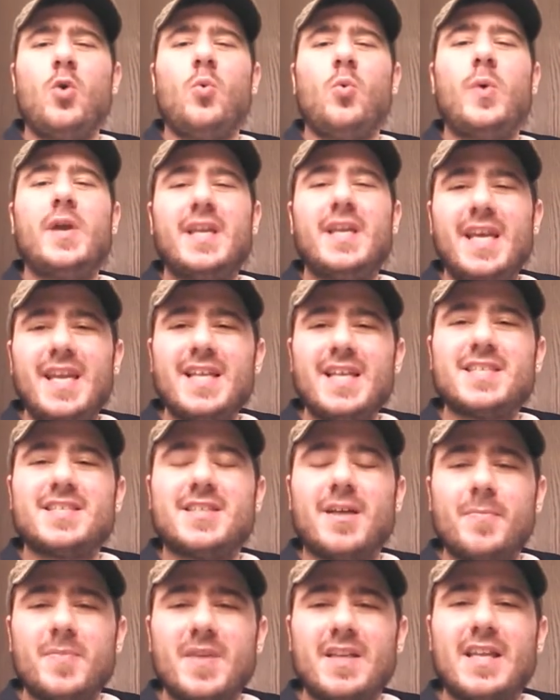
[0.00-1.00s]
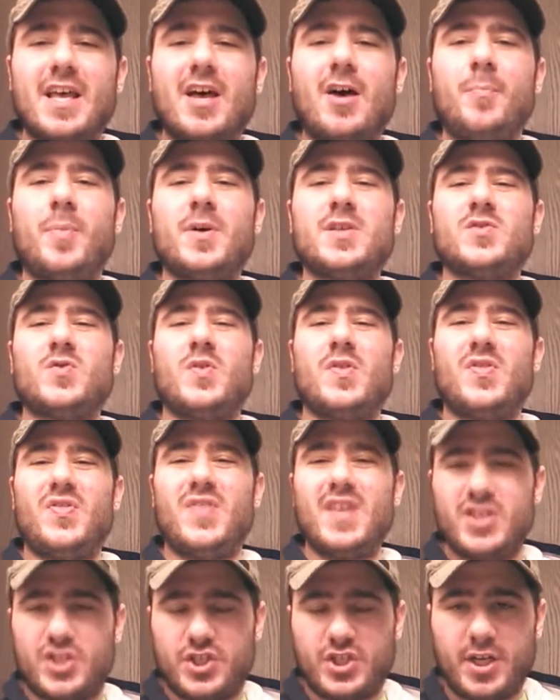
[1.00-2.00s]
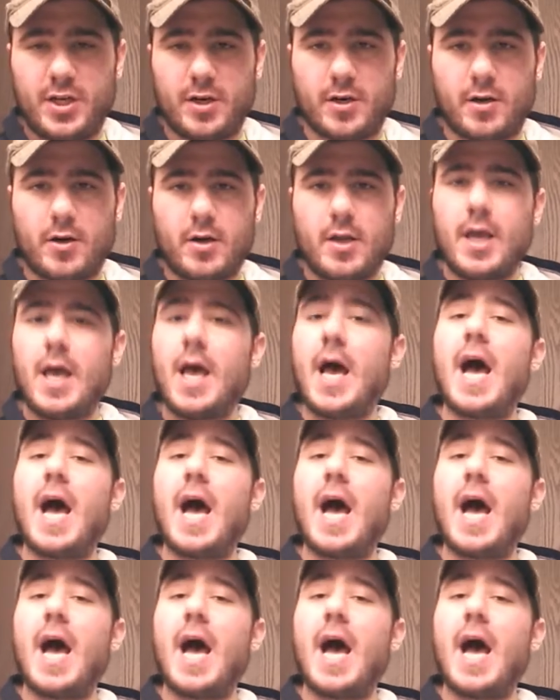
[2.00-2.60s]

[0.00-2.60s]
We needed something to help us this year.